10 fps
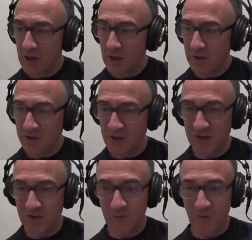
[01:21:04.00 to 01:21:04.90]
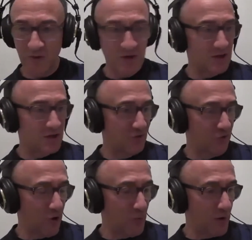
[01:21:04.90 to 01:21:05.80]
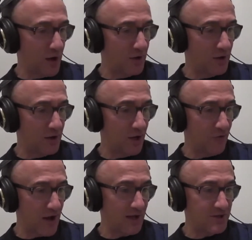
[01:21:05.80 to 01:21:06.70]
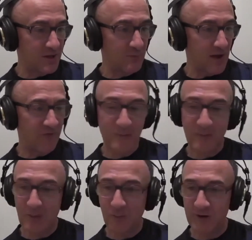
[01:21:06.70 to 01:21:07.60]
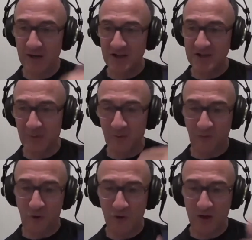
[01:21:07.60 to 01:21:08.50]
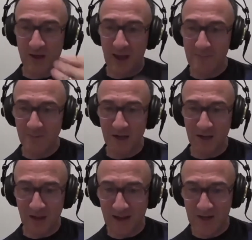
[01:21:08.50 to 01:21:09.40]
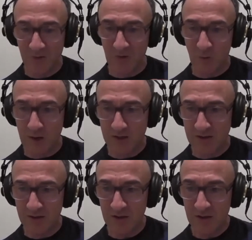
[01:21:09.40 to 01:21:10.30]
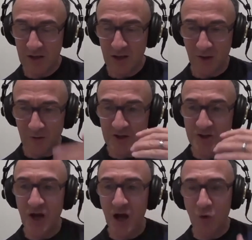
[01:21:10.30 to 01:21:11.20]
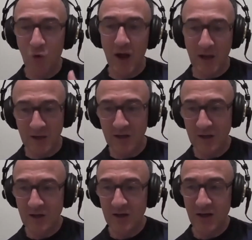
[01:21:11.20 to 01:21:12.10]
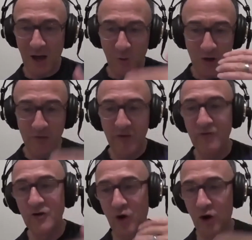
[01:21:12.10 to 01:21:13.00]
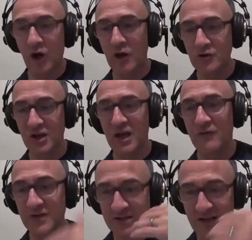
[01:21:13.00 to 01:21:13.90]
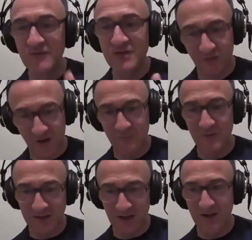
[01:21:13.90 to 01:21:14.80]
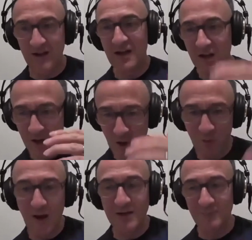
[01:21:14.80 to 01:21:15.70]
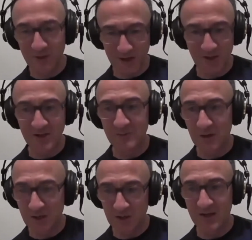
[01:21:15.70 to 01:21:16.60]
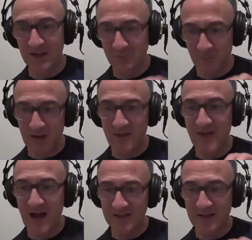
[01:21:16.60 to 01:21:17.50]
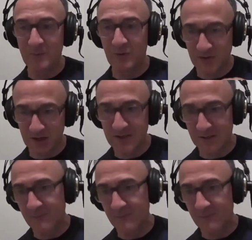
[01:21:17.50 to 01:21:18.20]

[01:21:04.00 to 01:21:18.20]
Since we've gone through this format, if I'd made predictions before the games in the last 3 weeks, there is no way I would have even got close to even 75% correct predictions because it's been that type of season.